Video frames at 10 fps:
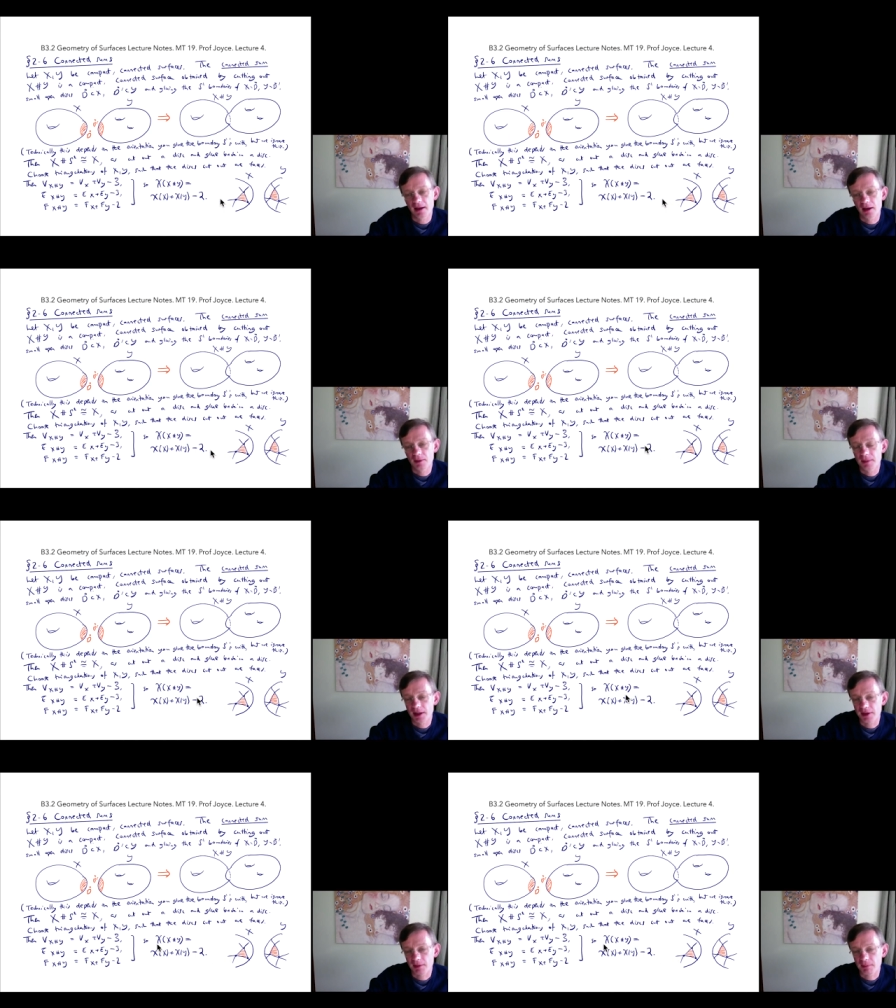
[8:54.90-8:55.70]
Um,
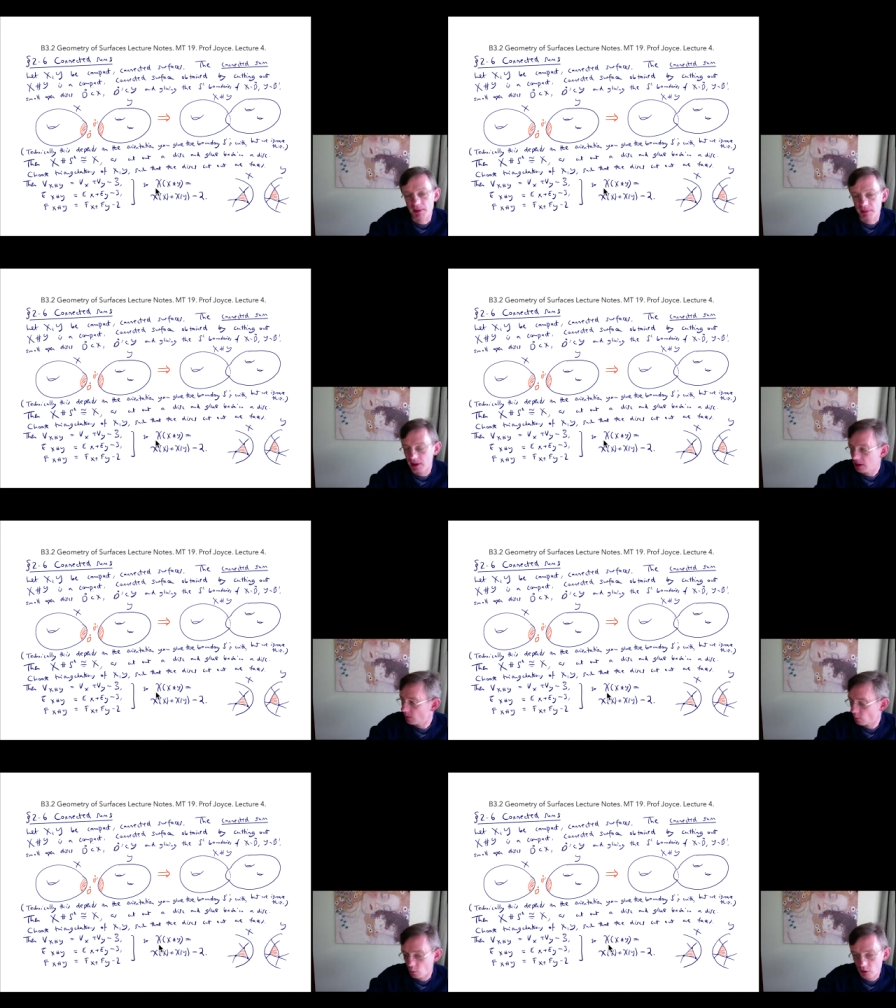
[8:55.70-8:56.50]
and that might be
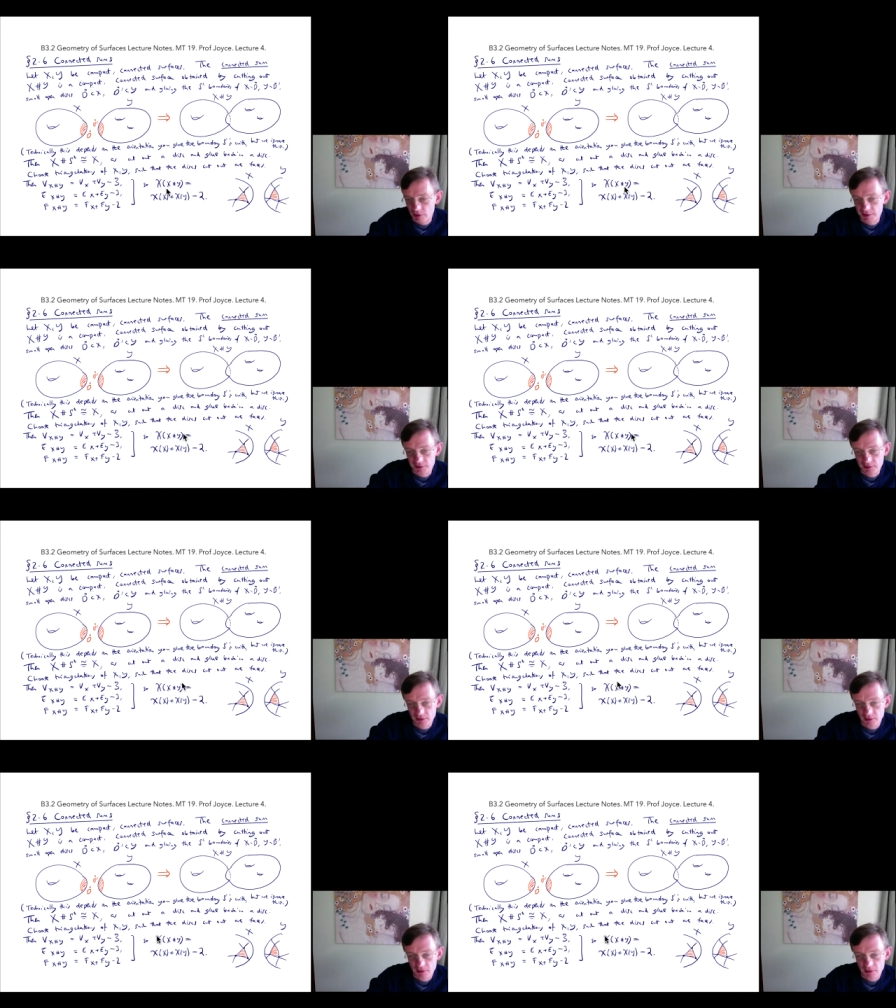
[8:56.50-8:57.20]
one reason